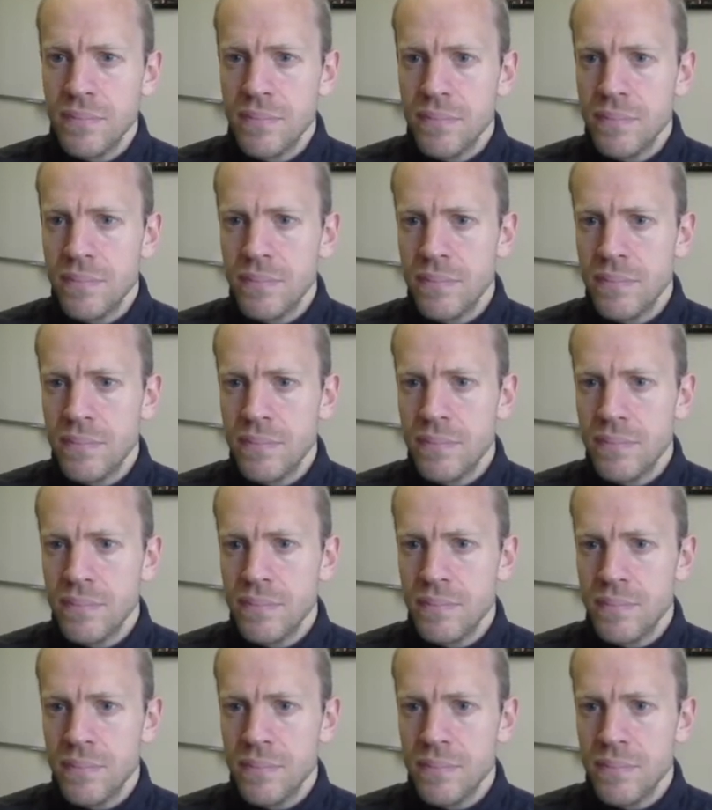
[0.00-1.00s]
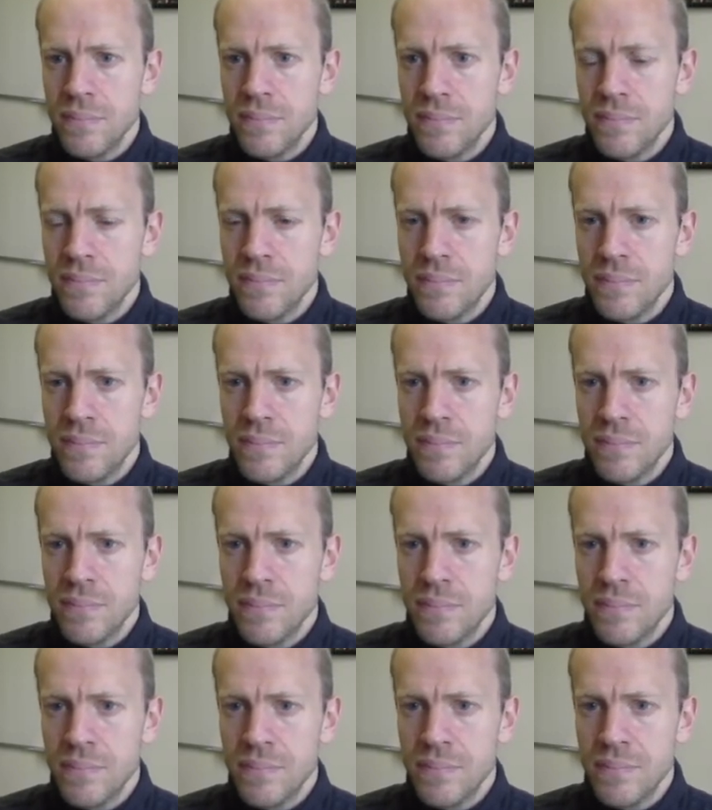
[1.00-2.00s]

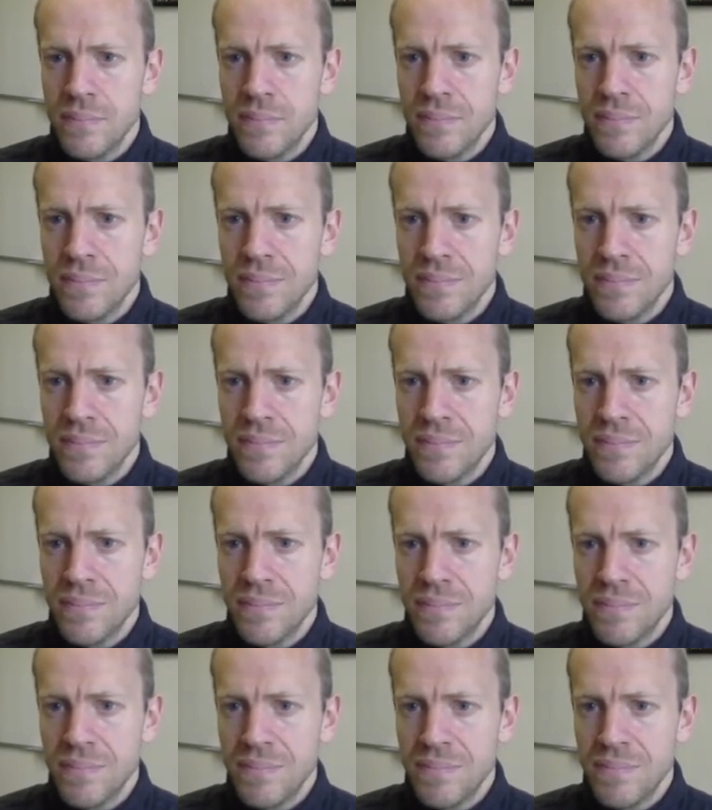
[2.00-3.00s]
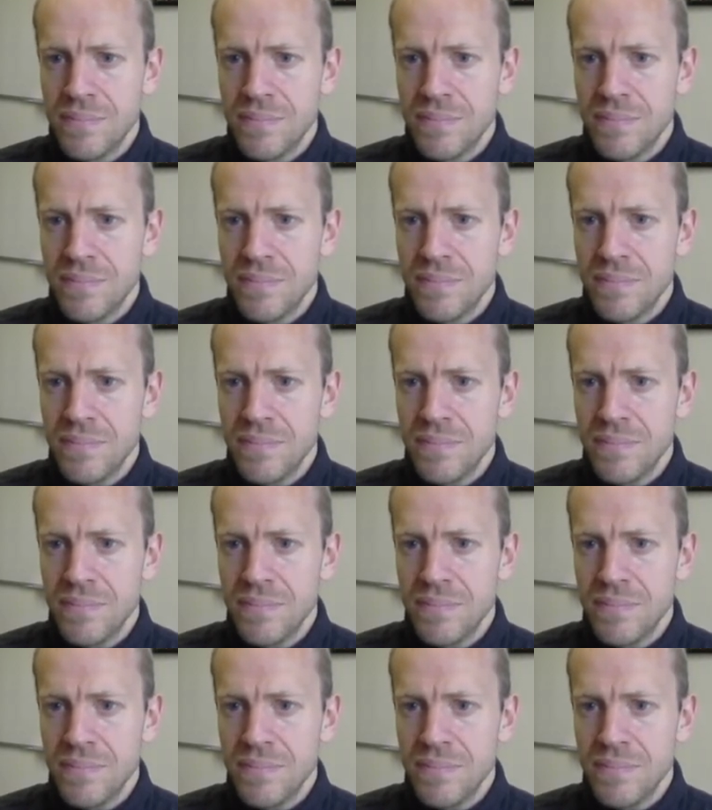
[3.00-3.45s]
(not speaking)